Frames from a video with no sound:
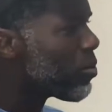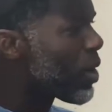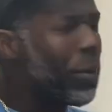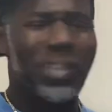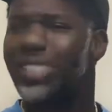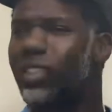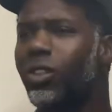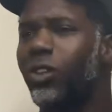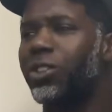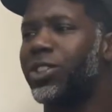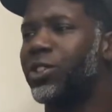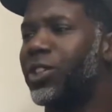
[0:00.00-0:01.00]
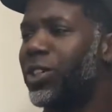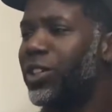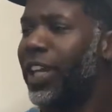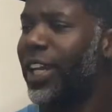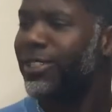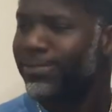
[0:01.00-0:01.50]
I wasn't gonna go to the studio
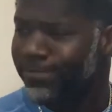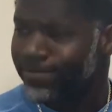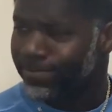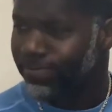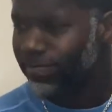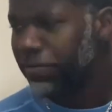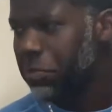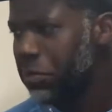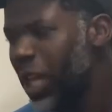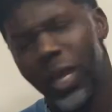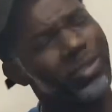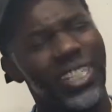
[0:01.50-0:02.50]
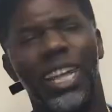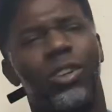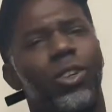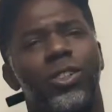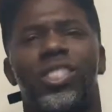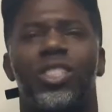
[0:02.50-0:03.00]
today. I'm still not
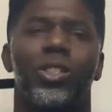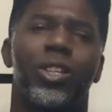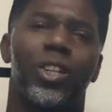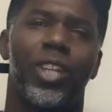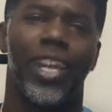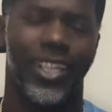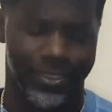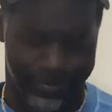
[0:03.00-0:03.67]
gonna go to the studio today.